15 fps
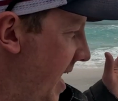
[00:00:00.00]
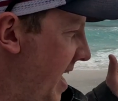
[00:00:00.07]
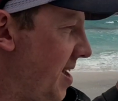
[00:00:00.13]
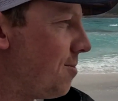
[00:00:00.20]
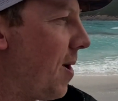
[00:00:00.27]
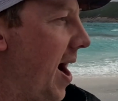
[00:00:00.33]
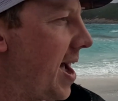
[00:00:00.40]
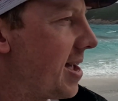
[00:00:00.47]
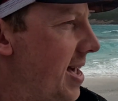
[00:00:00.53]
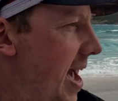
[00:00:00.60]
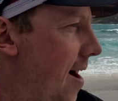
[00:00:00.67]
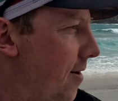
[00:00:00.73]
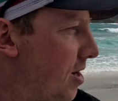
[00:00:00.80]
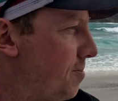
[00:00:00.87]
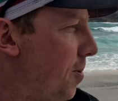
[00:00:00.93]
in Wayne
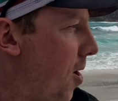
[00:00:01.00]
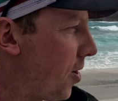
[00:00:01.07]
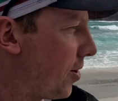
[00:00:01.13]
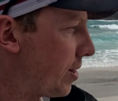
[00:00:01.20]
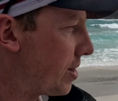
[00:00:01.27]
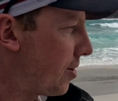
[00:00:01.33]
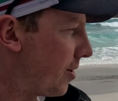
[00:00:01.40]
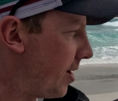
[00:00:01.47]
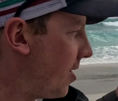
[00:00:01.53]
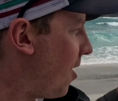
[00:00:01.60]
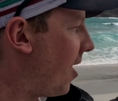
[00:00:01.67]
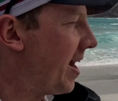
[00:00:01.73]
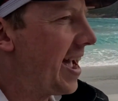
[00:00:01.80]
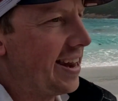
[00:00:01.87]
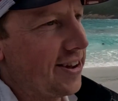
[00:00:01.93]
Carey's pockets on a
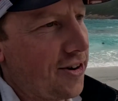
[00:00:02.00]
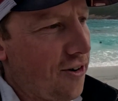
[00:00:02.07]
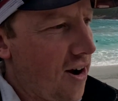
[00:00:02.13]
night out in the